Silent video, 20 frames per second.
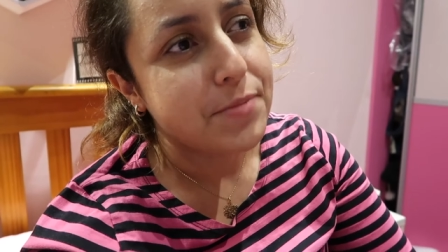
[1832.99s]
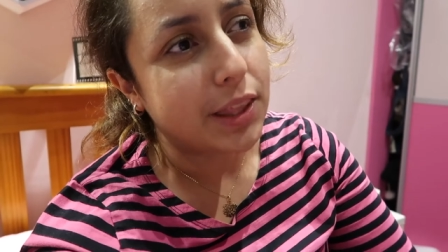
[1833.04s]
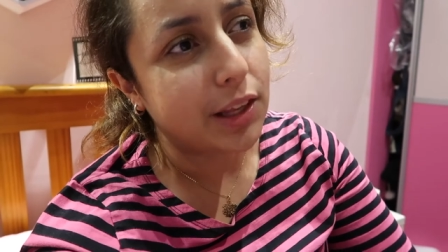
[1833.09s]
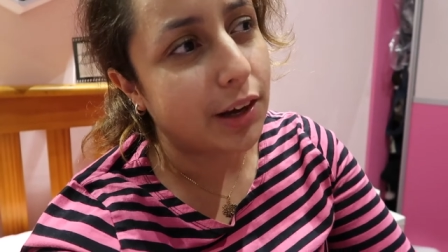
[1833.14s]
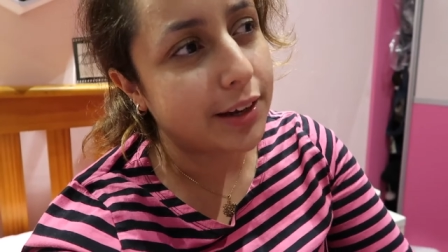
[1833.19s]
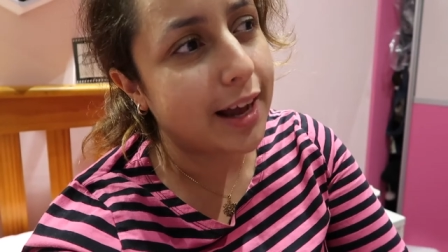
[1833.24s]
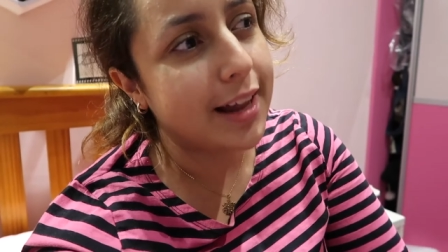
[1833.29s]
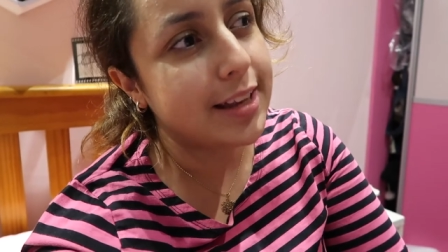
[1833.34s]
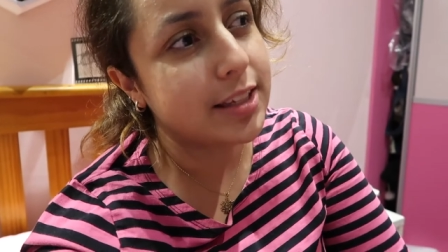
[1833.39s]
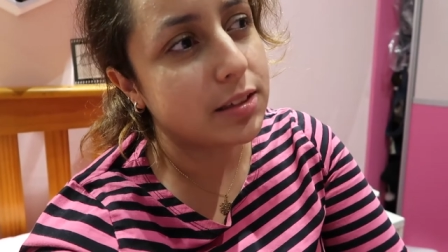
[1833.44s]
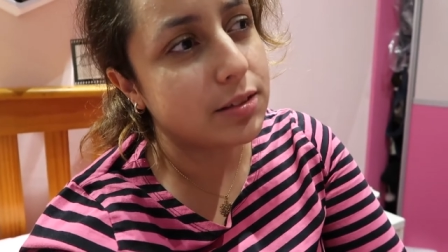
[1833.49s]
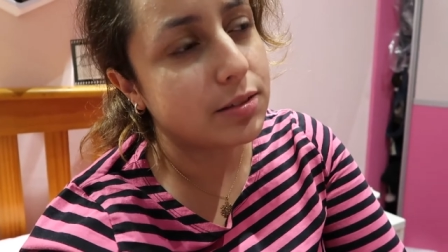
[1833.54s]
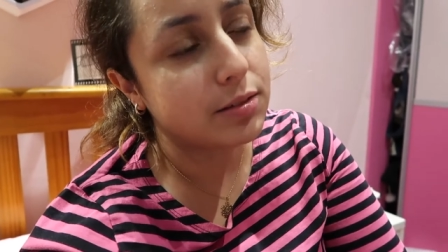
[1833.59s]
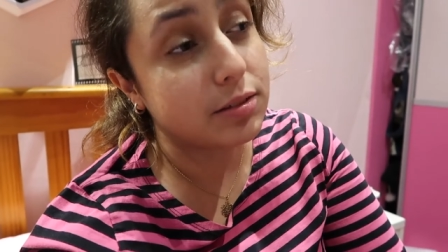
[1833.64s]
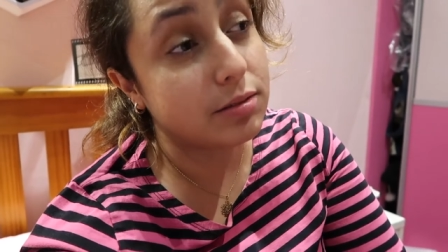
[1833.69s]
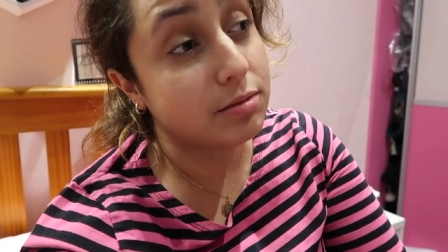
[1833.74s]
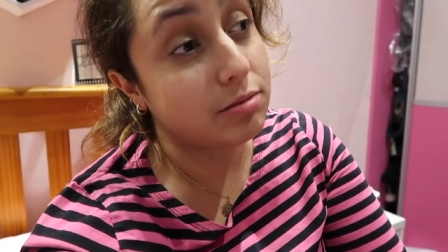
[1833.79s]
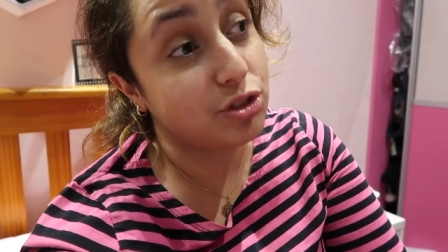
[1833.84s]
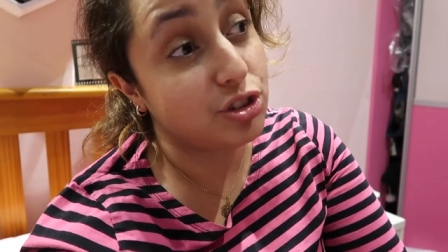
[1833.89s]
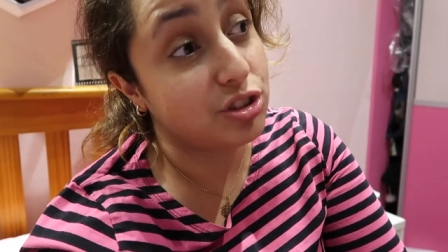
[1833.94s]

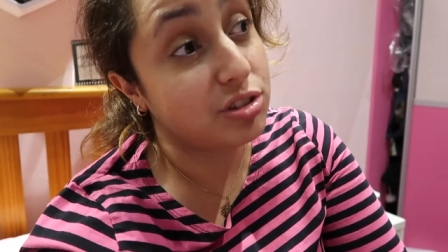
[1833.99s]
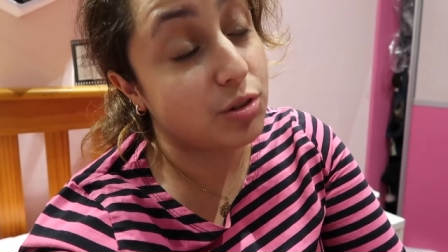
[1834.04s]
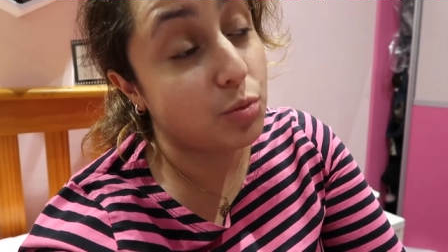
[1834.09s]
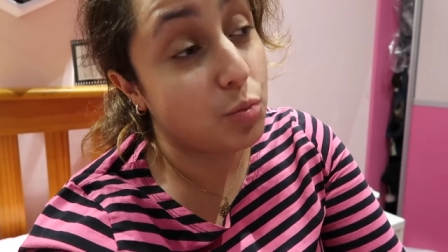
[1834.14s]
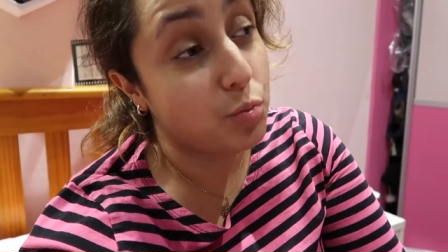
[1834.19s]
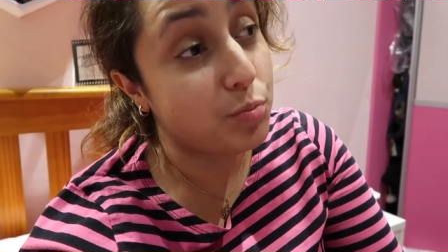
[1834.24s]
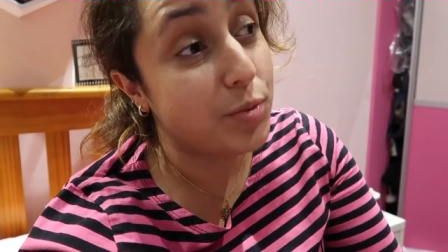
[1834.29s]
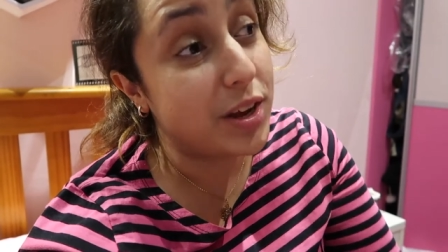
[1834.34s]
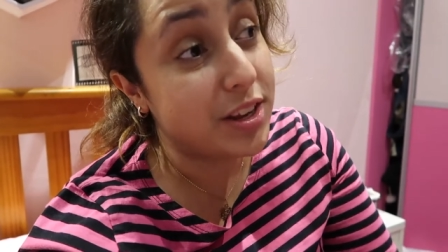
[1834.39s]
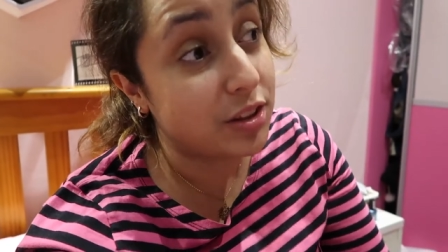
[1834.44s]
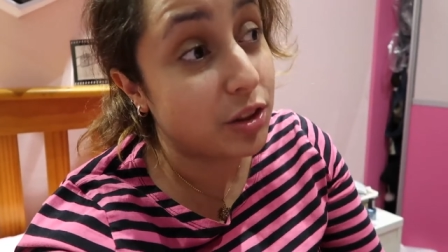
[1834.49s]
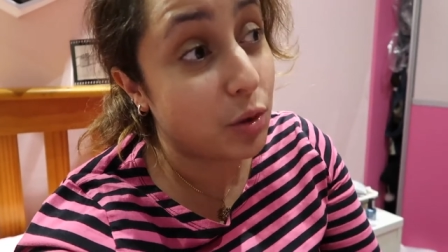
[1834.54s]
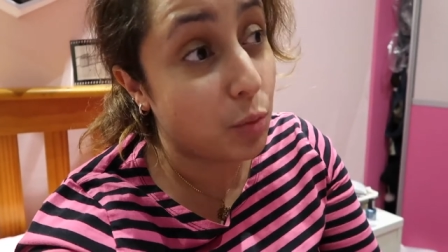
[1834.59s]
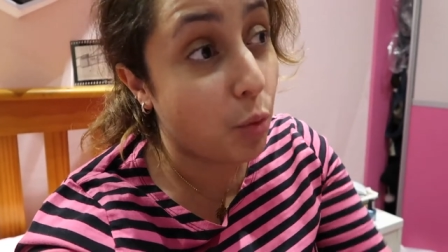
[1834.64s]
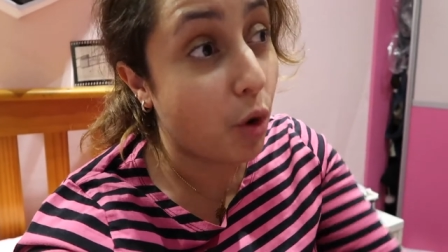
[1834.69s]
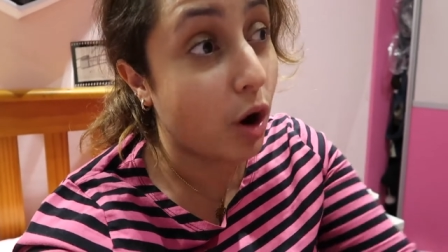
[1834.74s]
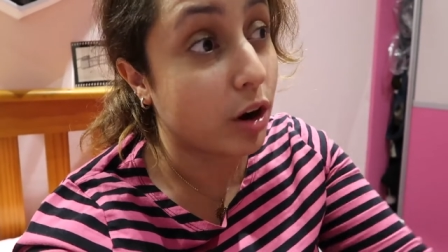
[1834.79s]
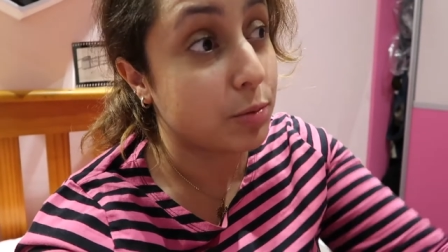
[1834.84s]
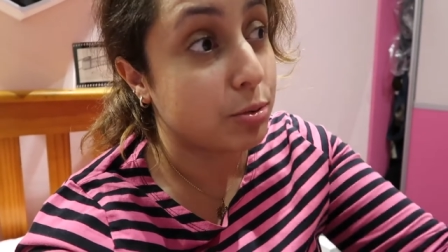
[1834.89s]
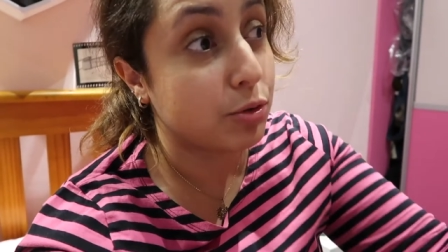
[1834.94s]
Dianne's just been the
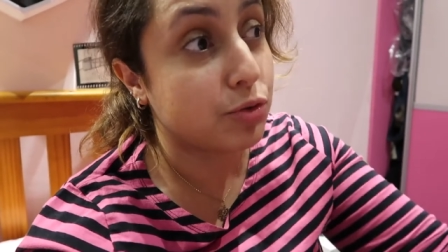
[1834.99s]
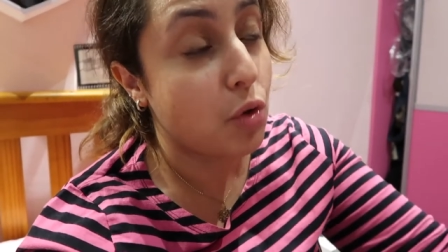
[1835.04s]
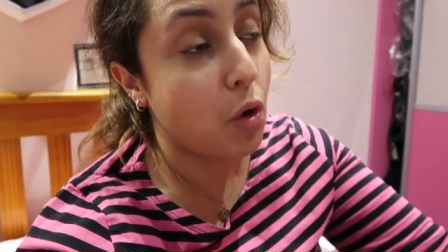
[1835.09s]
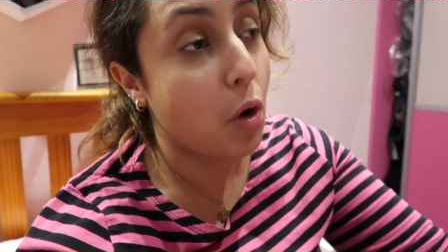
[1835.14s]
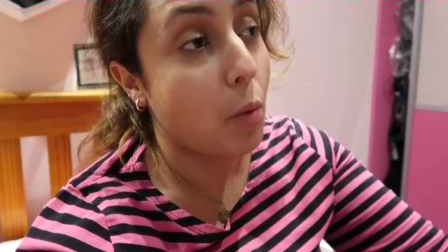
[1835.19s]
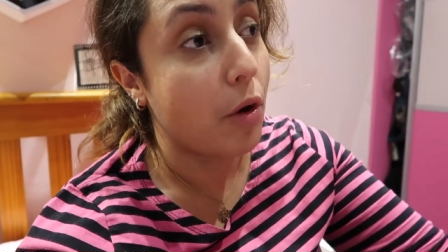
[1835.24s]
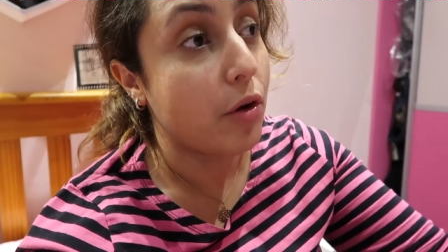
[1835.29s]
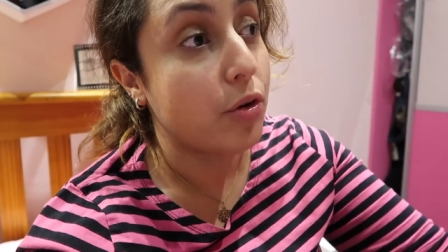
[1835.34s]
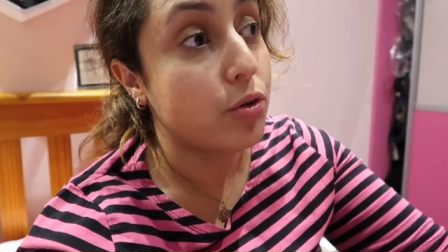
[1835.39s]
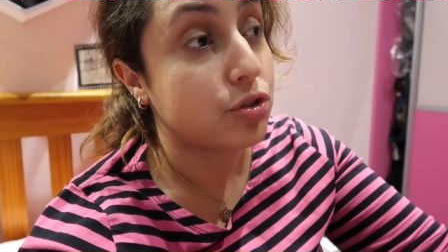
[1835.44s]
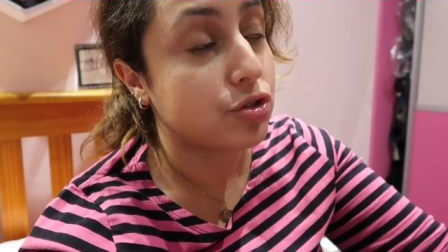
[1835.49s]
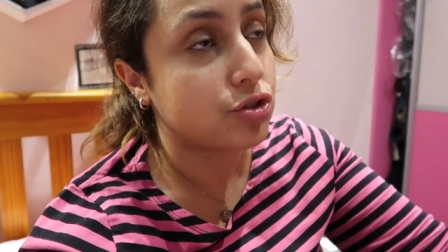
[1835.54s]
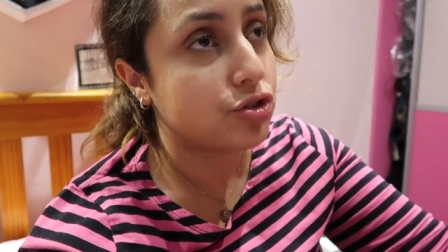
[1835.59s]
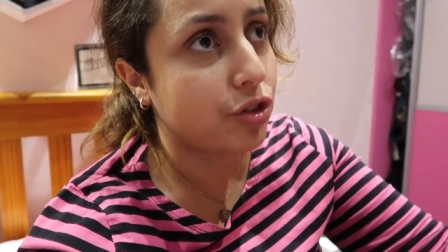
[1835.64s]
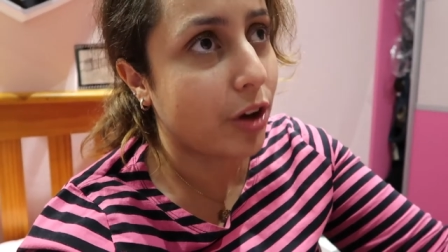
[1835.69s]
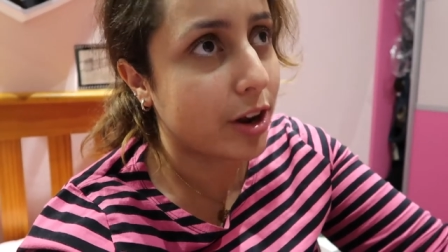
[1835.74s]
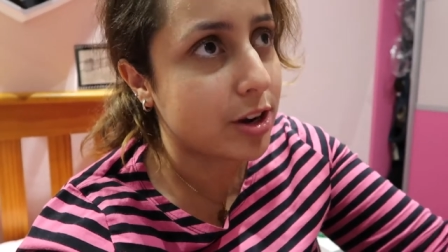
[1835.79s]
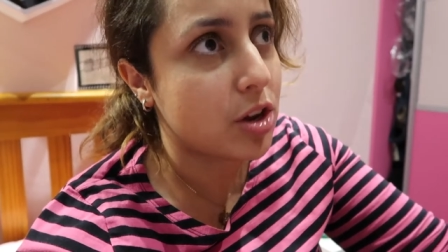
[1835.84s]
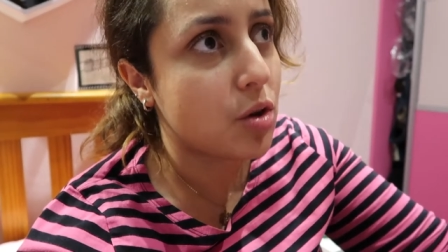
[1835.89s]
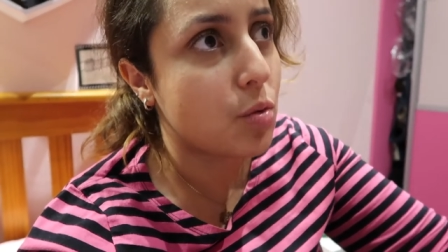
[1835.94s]
one performer who's
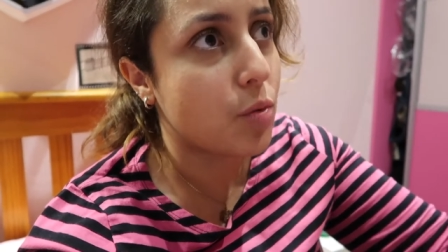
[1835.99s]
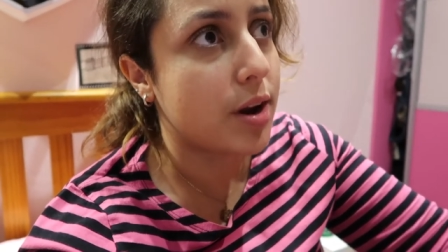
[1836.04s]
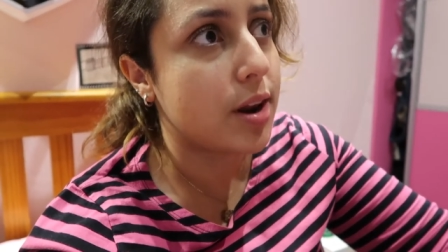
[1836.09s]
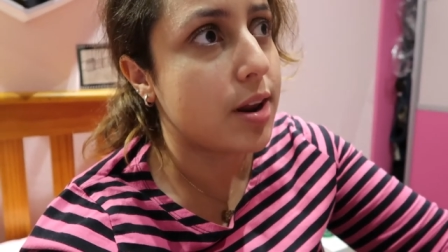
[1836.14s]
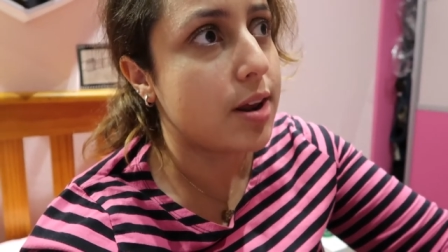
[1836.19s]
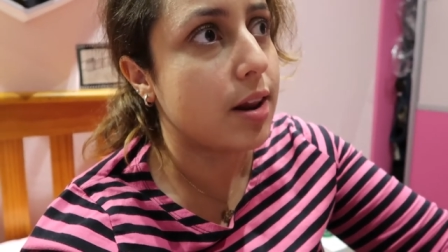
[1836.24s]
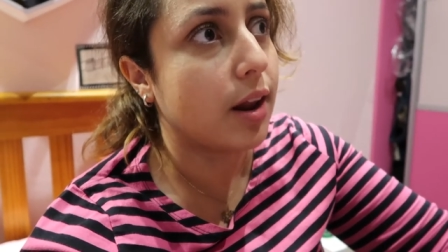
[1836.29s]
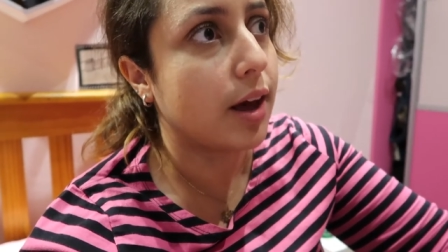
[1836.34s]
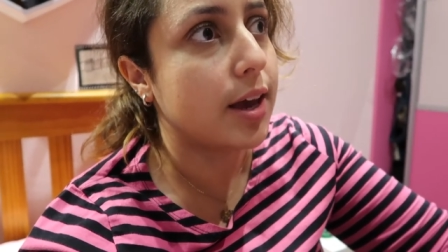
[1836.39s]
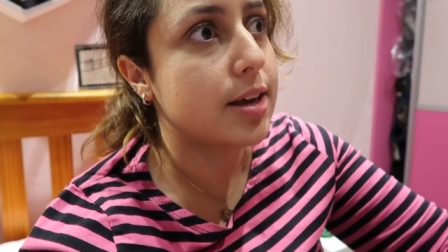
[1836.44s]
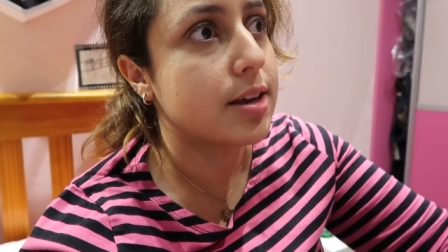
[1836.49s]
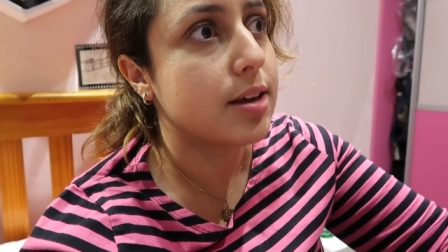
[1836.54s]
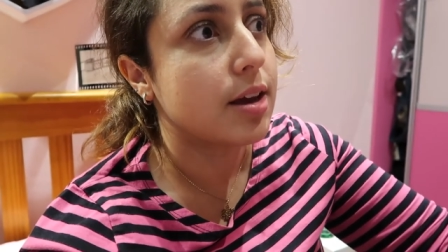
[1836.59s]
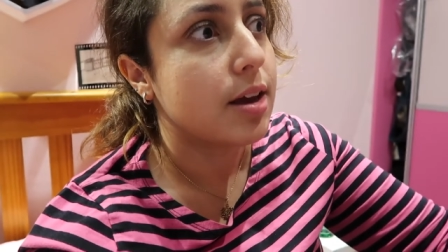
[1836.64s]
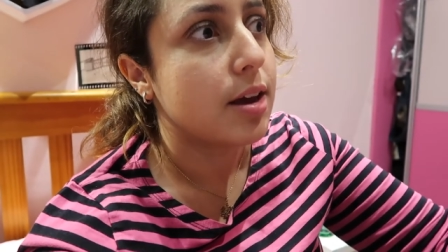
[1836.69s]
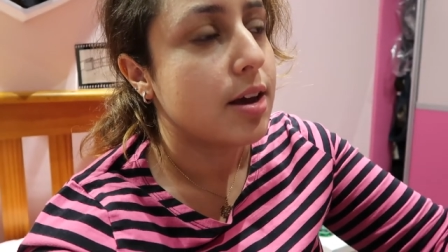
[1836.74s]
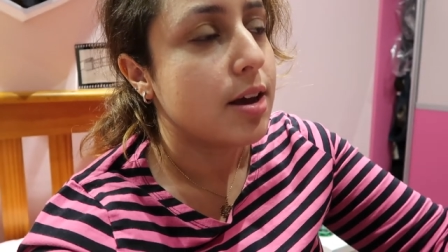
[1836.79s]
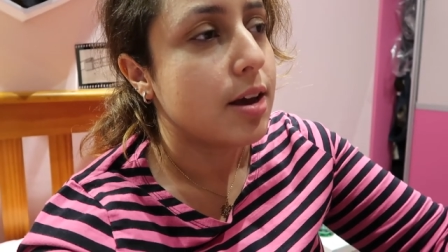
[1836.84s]
genuinely like